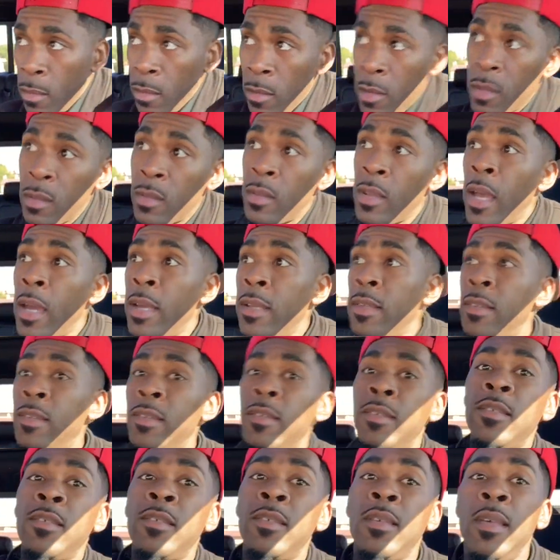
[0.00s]
It's
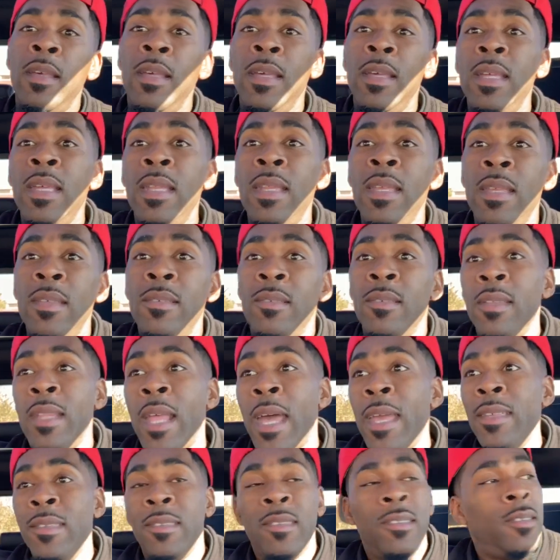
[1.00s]
nice. It is
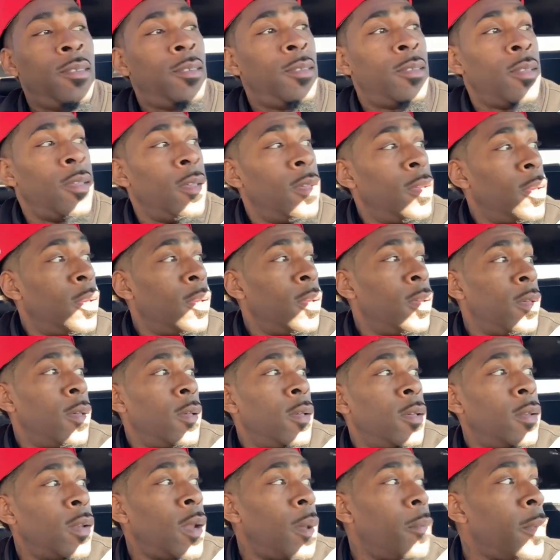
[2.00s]
nice.
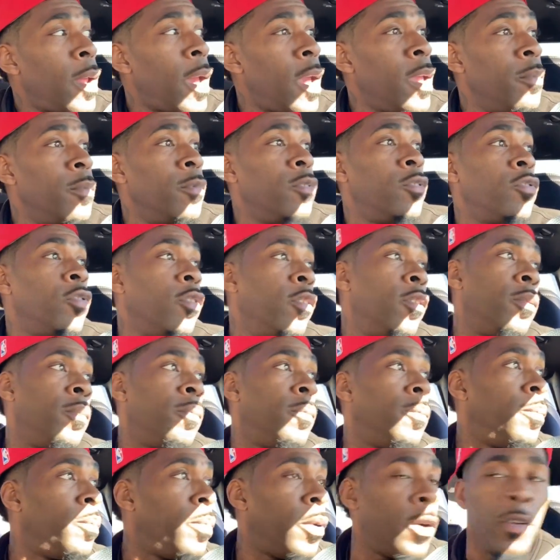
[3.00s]
And I'm not even a truck
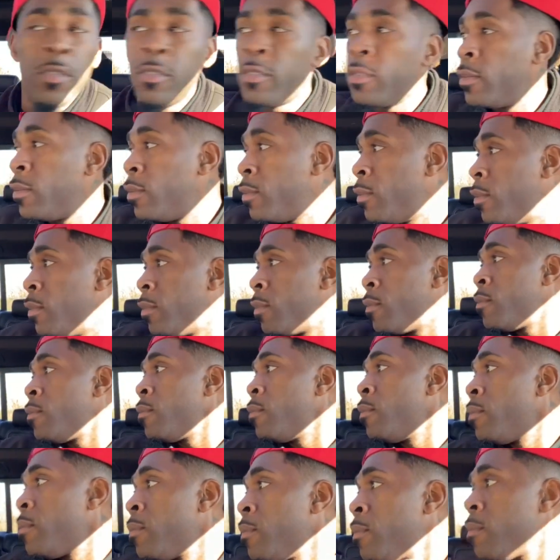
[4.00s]
person.
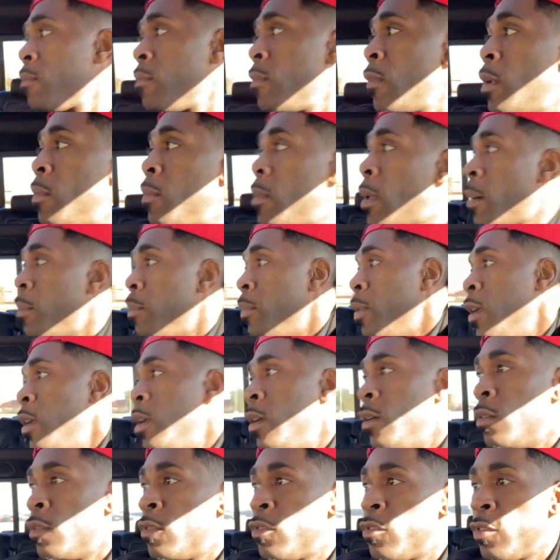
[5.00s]
I'm not
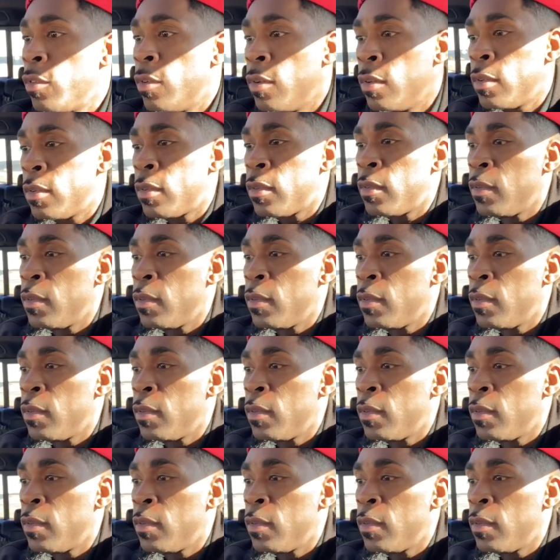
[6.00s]
big on trucks.